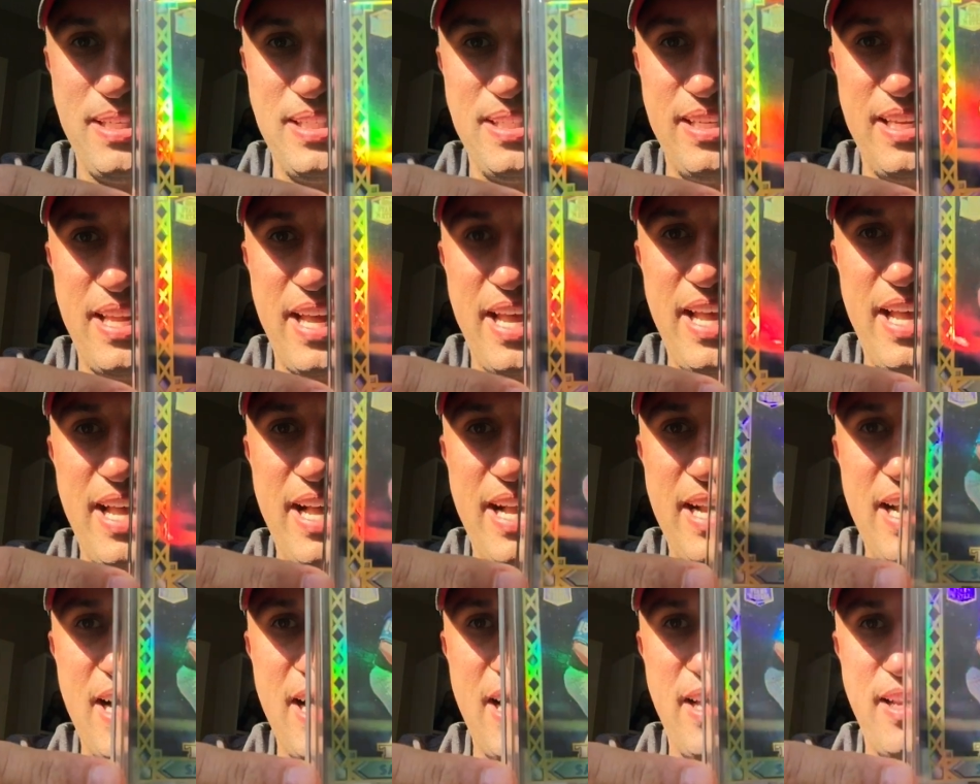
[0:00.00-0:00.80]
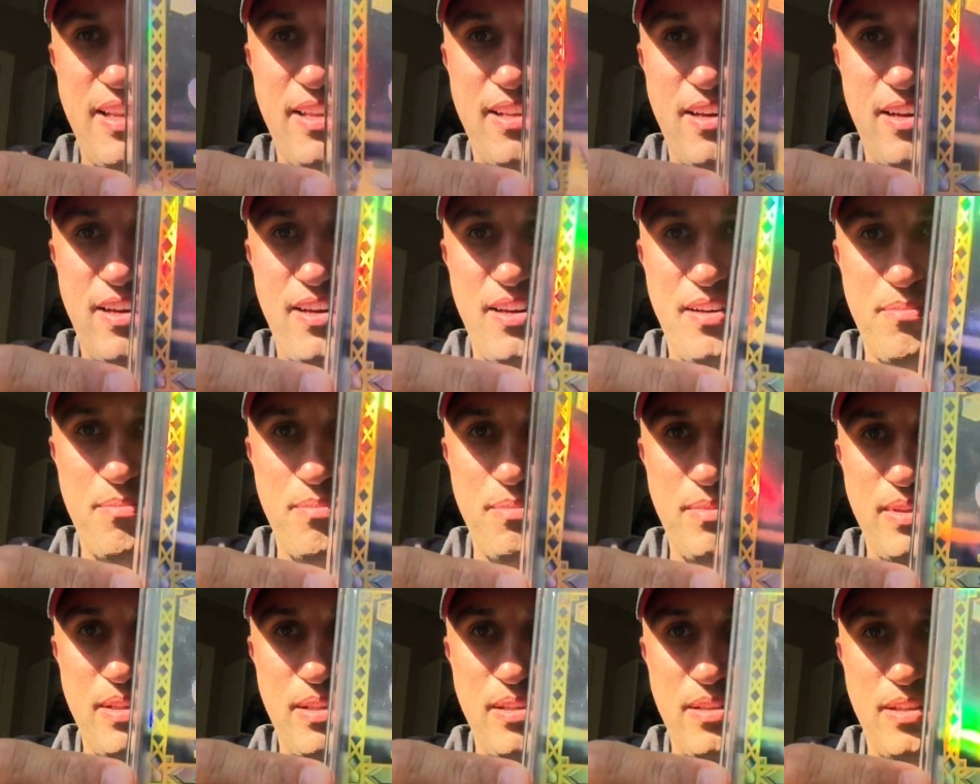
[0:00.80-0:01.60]
and said, "Hey, I got
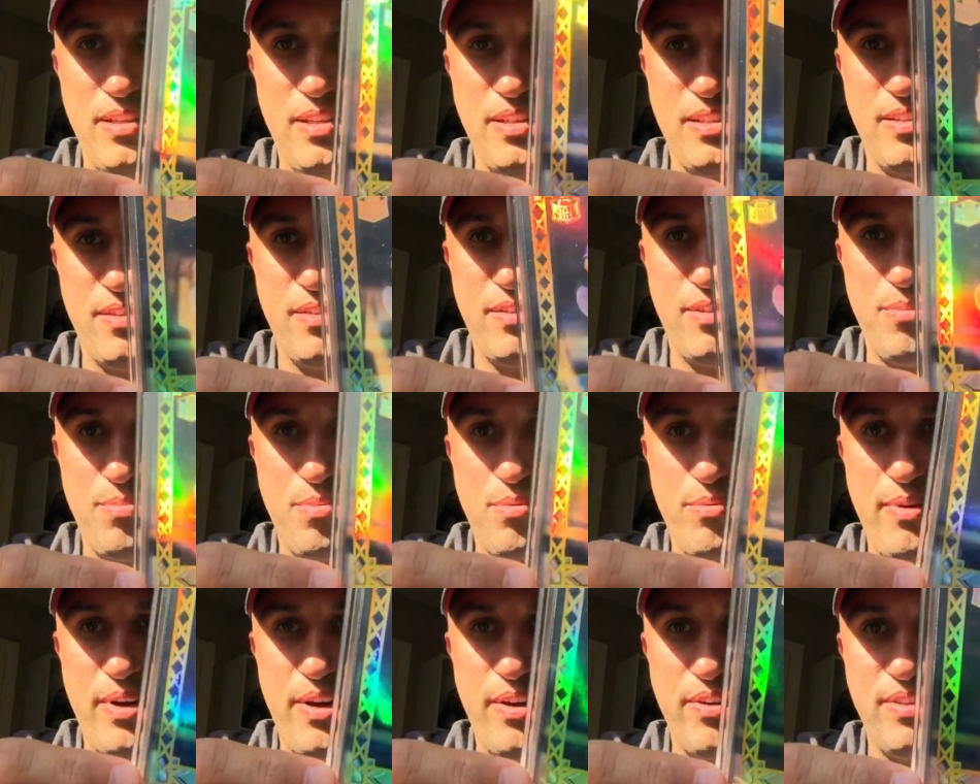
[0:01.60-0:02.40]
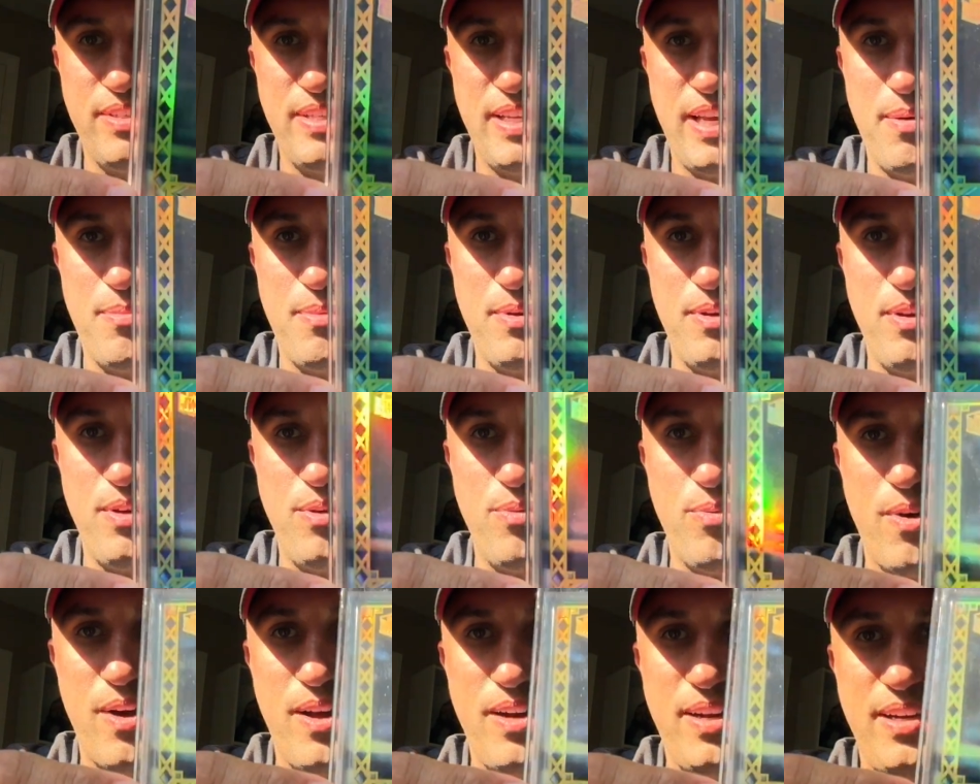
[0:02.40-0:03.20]
this super rare salmon. Do
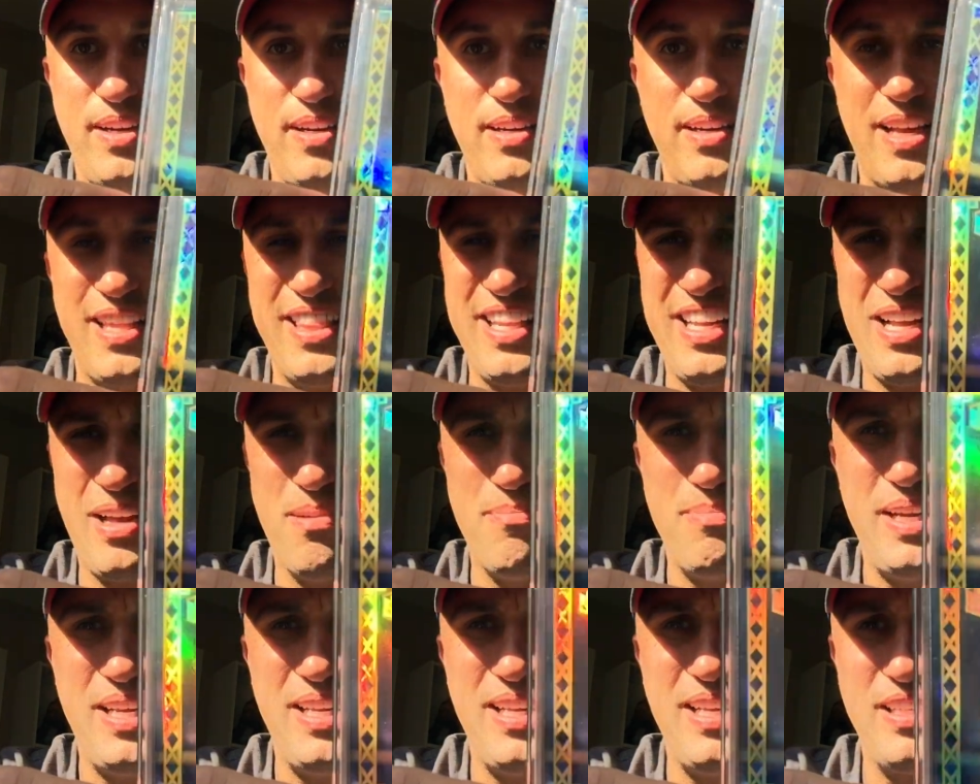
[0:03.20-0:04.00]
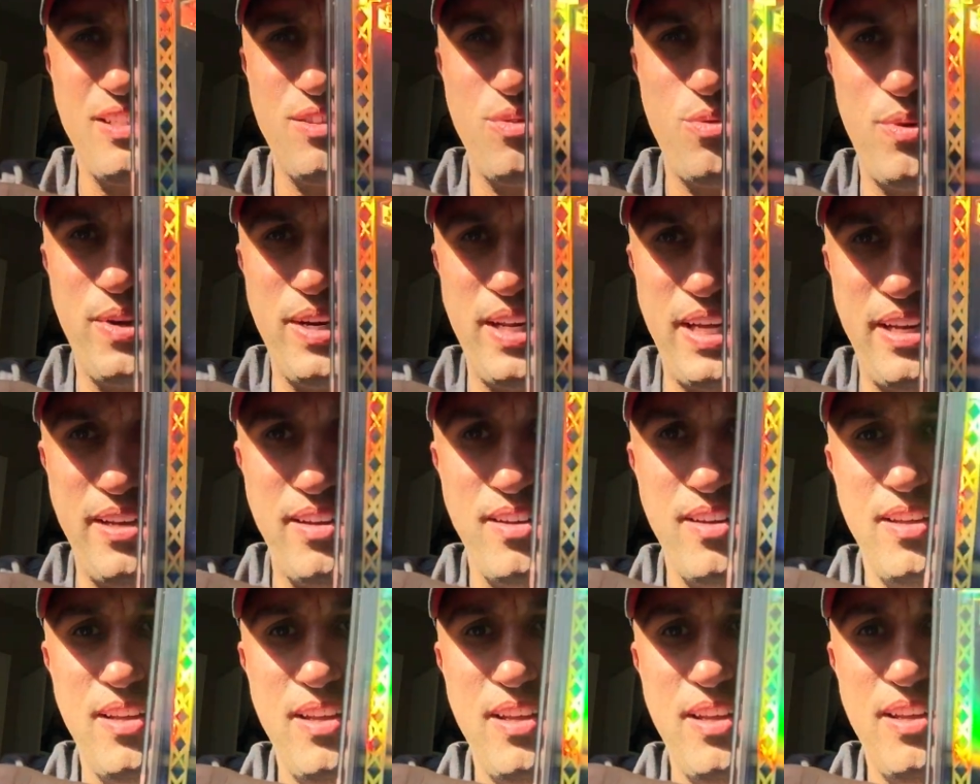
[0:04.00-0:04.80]
you want it?" And I think I paid like 20.
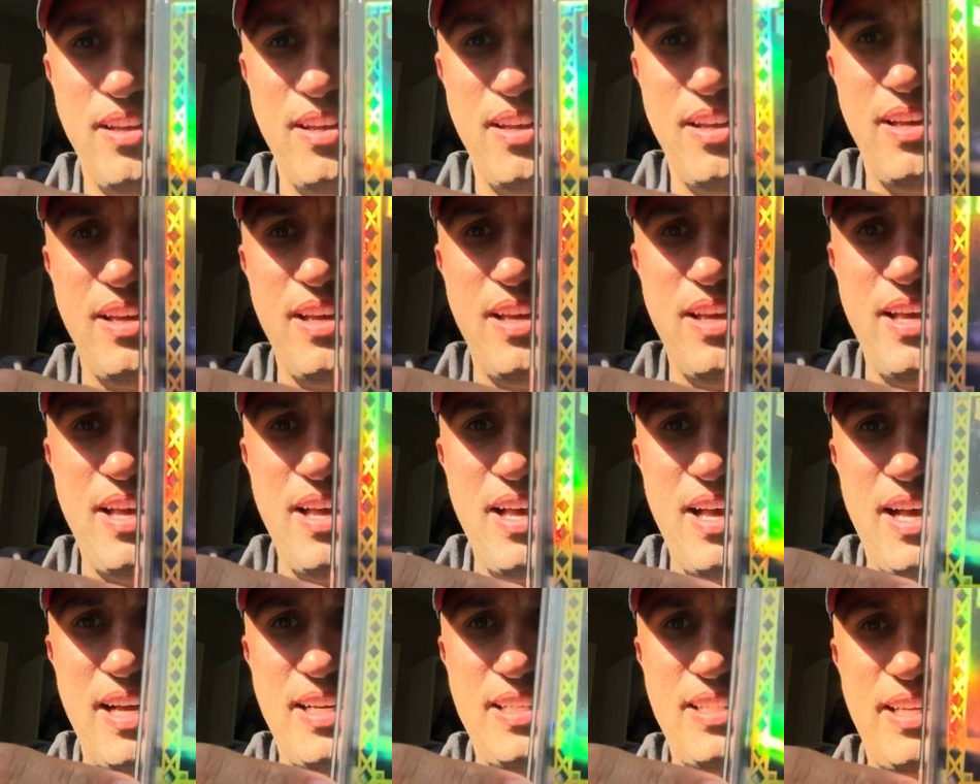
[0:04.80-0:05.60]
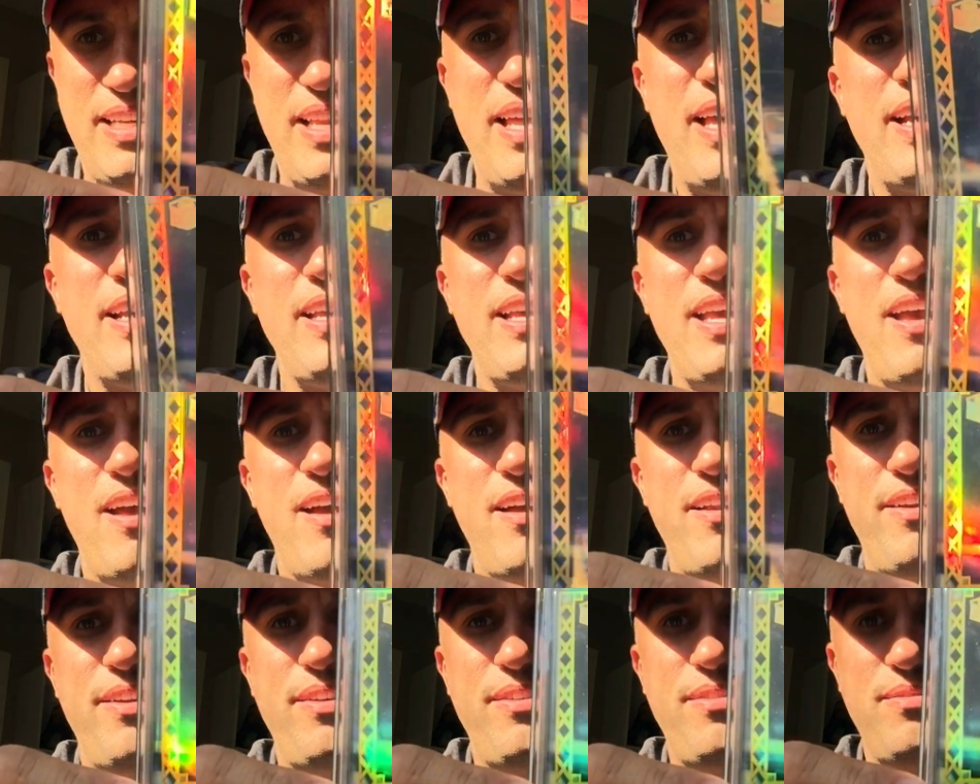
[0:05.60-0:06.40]
I said, "Heck yeah,
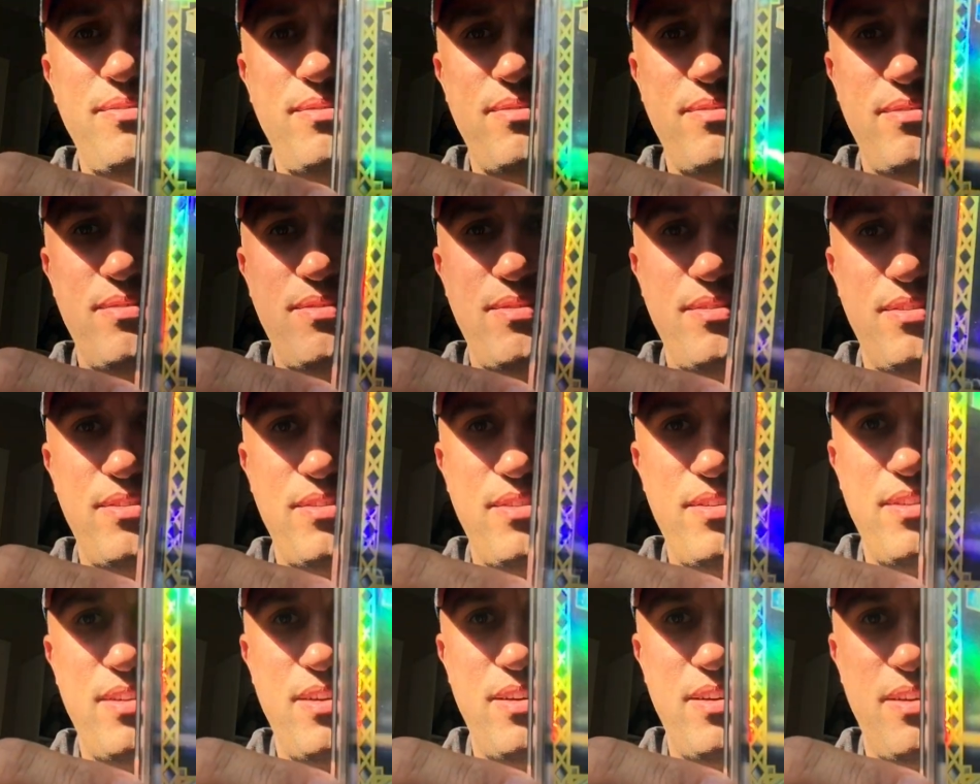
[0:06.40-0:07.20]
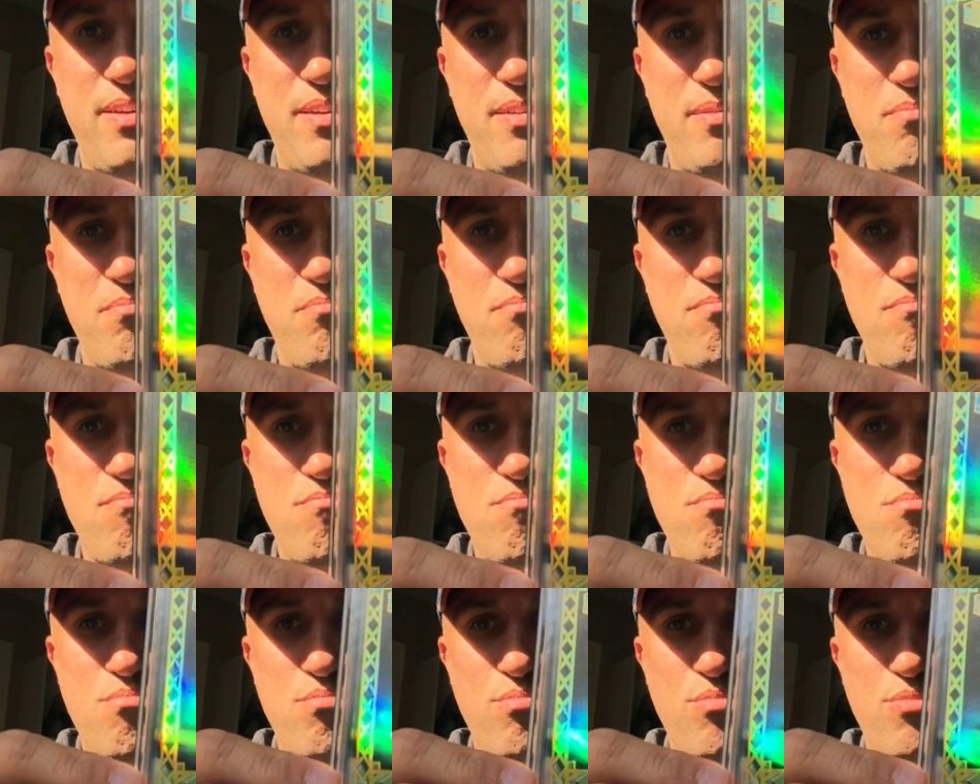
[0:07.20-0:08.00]
I do."
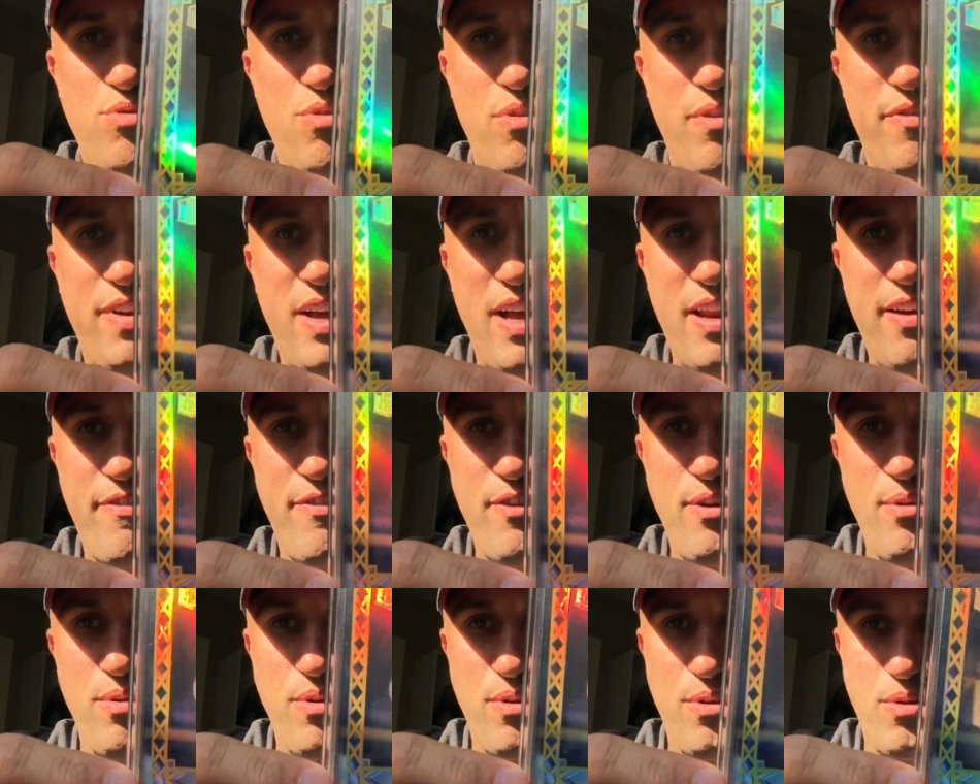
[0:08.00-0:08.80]
So I've got a few